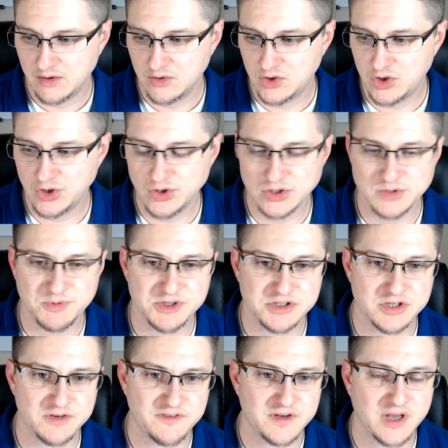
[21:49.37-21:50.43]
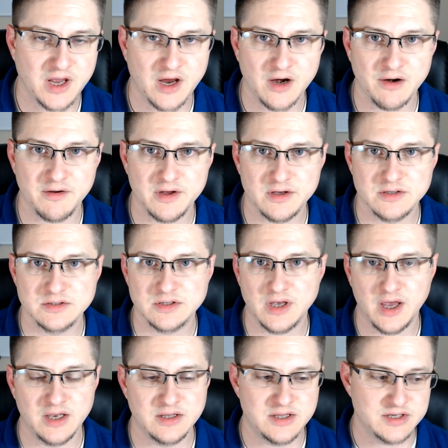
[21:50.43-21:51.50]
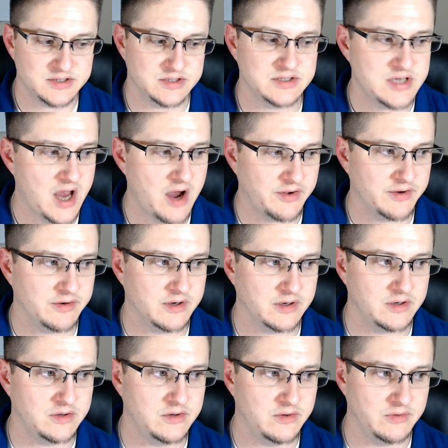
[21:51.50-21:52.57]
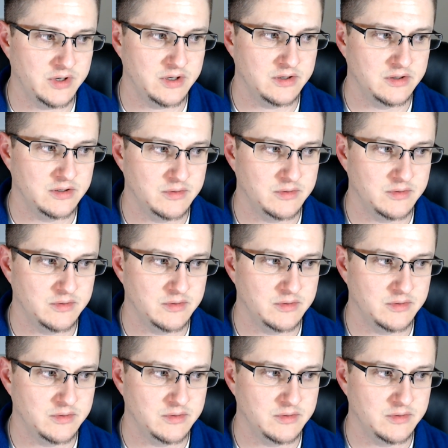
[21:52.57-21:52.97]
2 specific areas, and this is how you're going to do it.